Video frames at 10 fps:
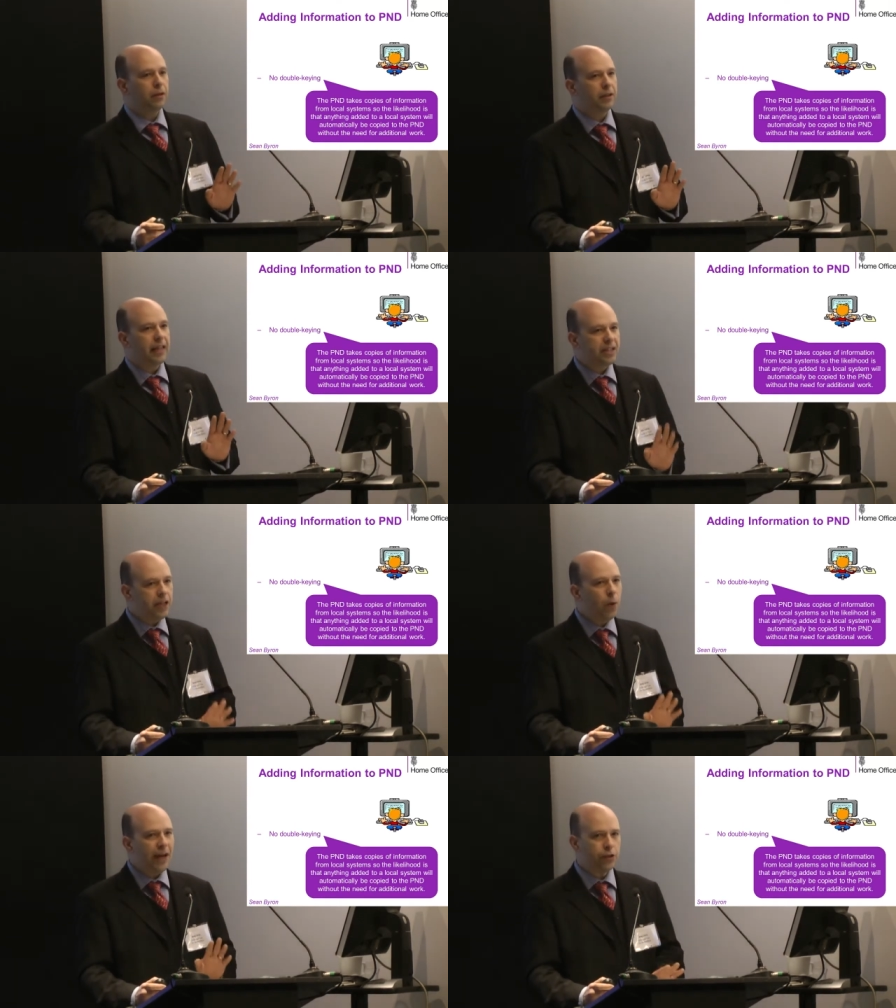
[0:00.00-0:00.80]
there's
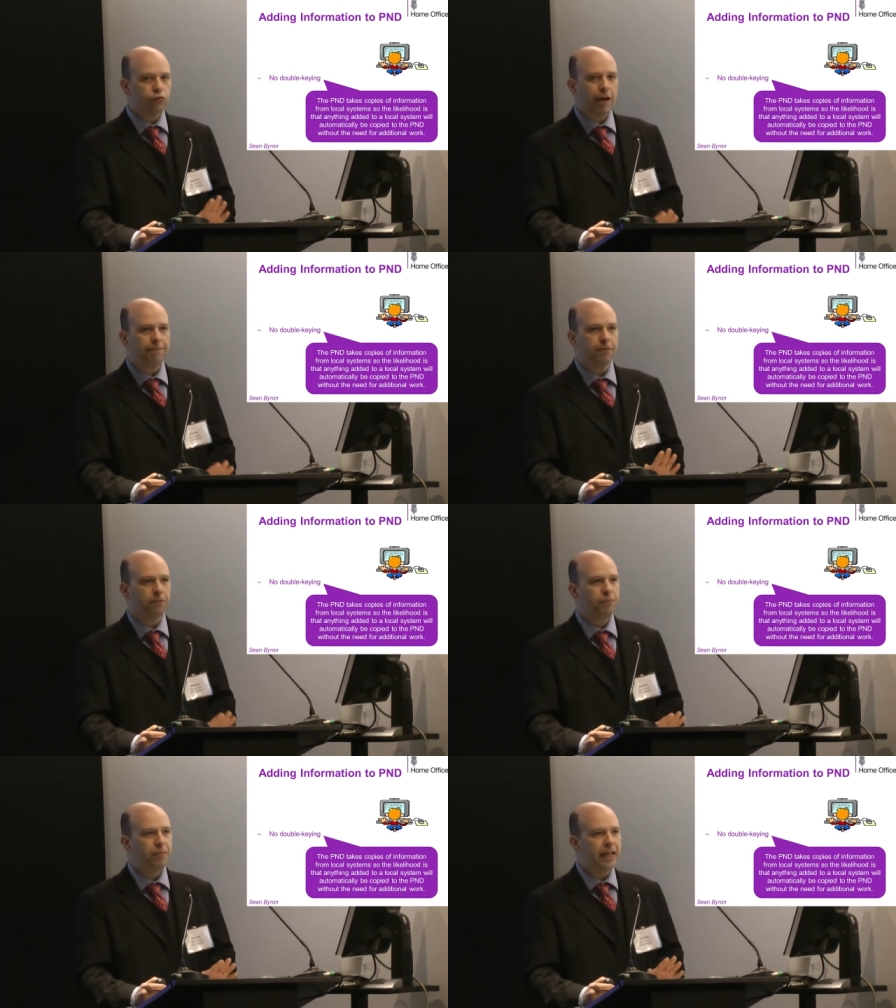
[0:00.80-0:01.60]
no extra effort
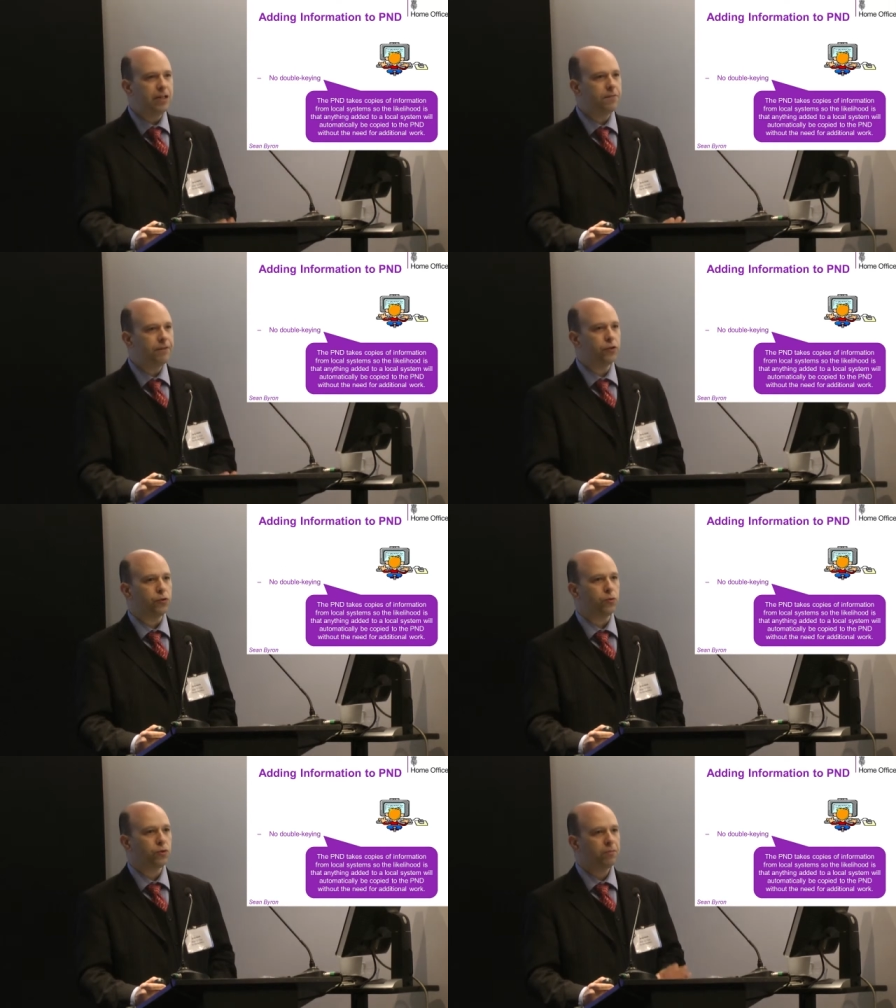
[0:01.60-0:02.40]
from
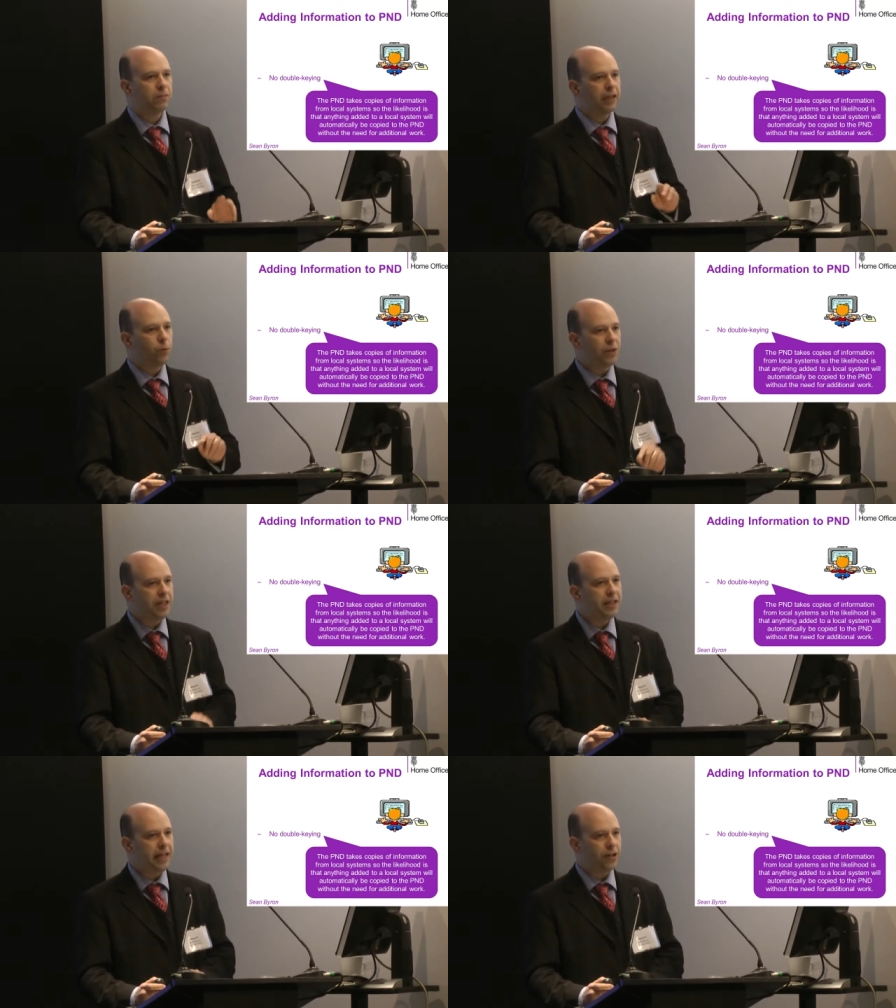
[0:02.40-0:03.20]
individuals
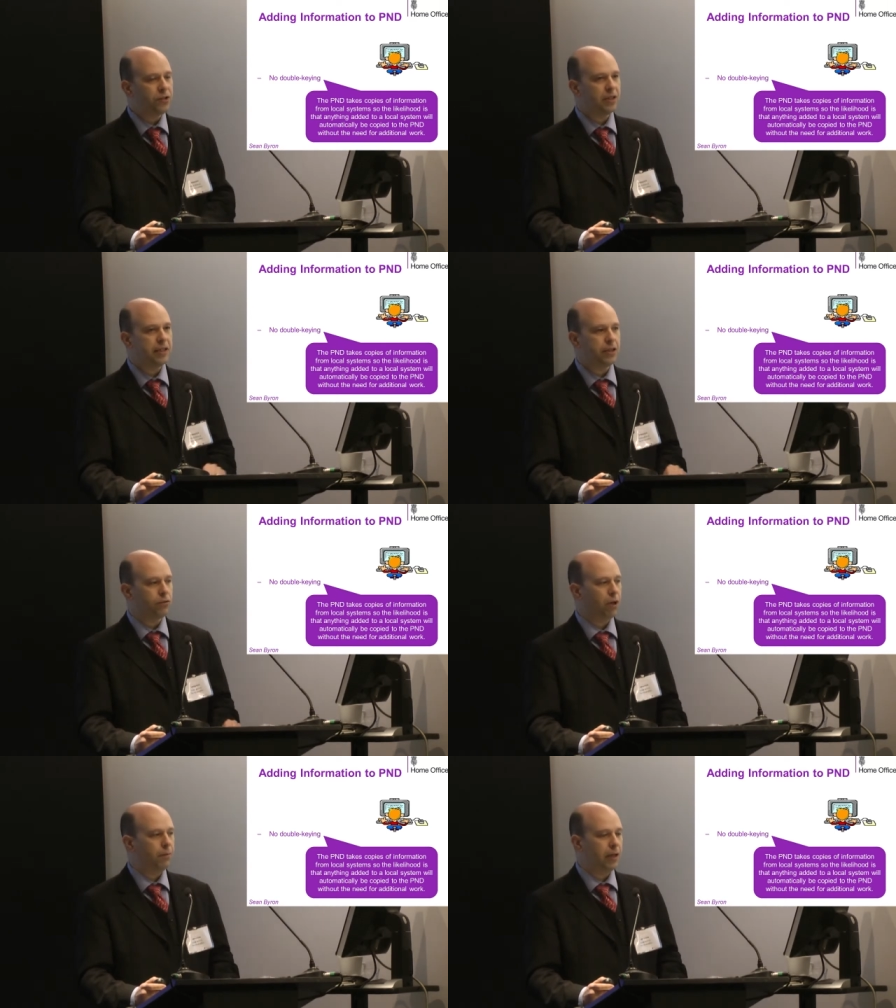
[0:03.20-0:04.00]
within the agencies that
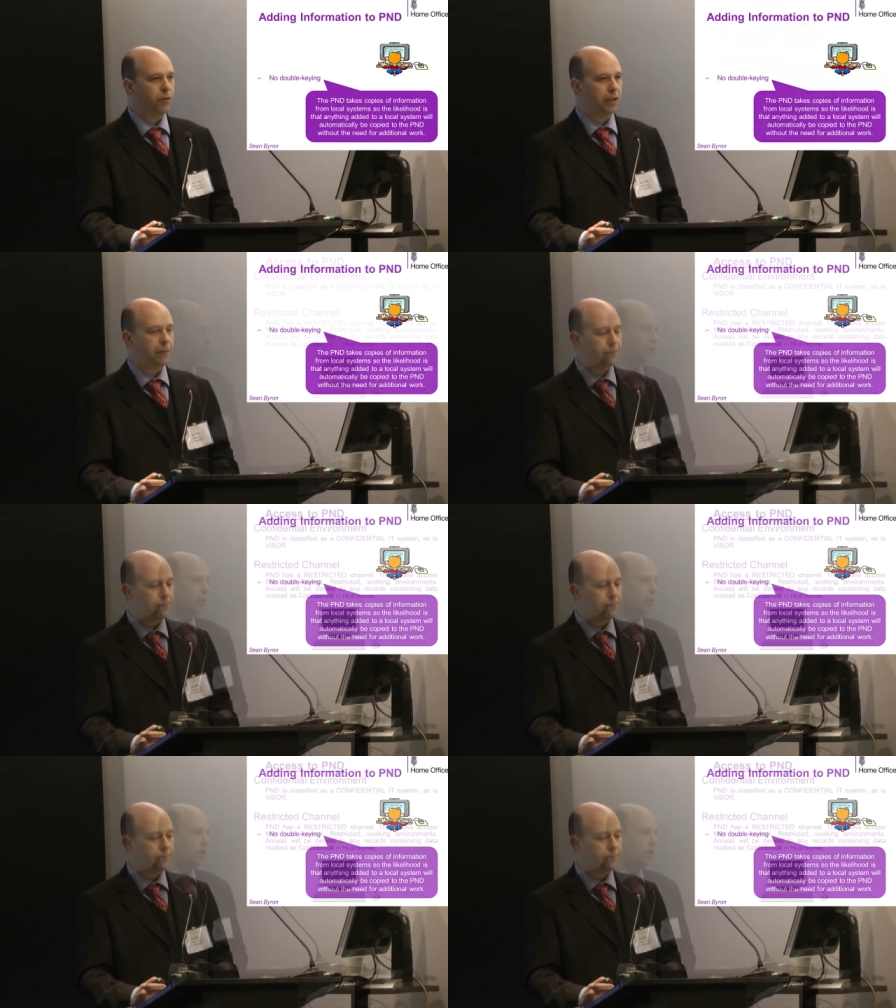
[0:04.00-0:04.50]
are uploading.